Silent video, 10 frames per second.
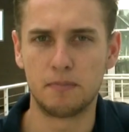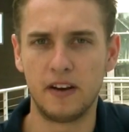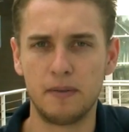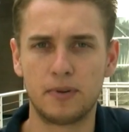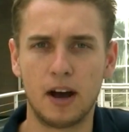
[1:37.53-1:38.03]
a
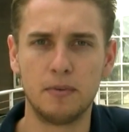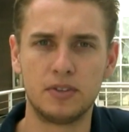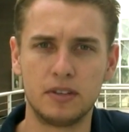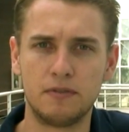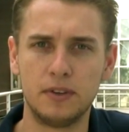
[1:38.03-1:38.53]
very
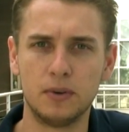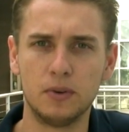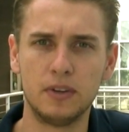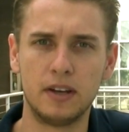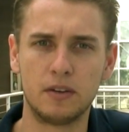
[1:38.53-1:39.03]
promising
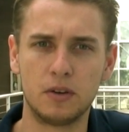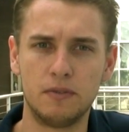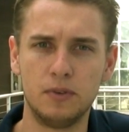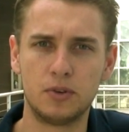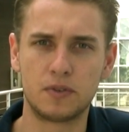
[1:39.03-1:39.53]
field and a
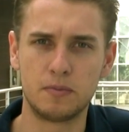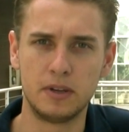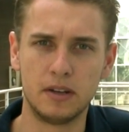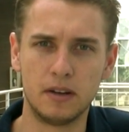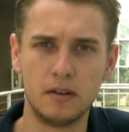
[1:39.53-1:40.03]
good future for
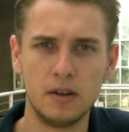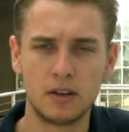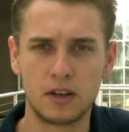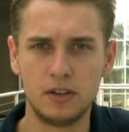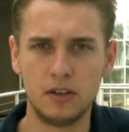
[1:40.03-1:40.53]
me to
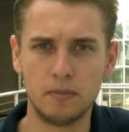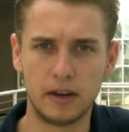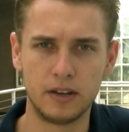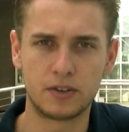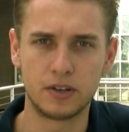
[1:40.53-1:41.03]
continue
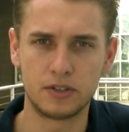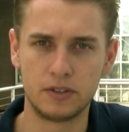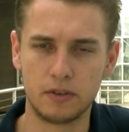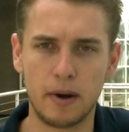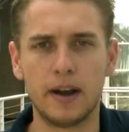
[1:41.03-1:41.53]
my interest
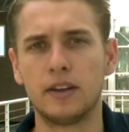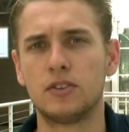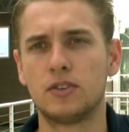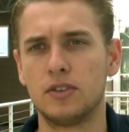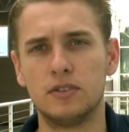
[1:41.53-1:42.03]
in
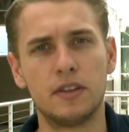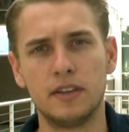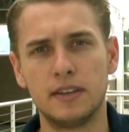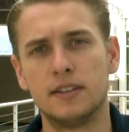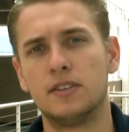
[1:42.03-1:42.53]
robotics because I
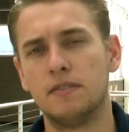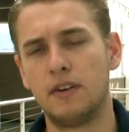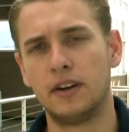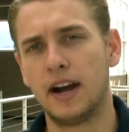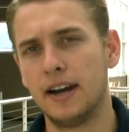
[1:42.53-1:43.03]
think it's in a
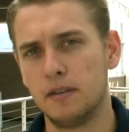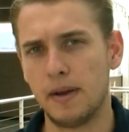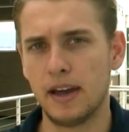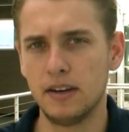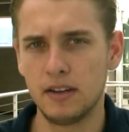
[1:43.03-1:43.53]
very high
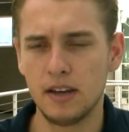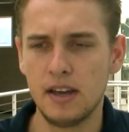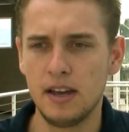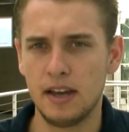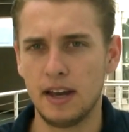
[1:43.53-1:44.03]
demand
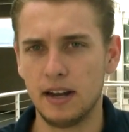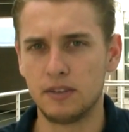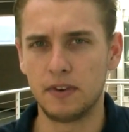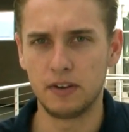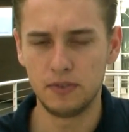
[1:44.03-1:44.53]
and
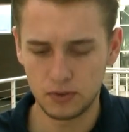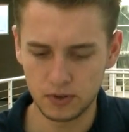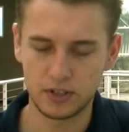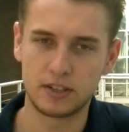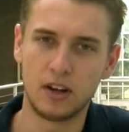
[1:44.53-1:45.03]
it's a very futuristic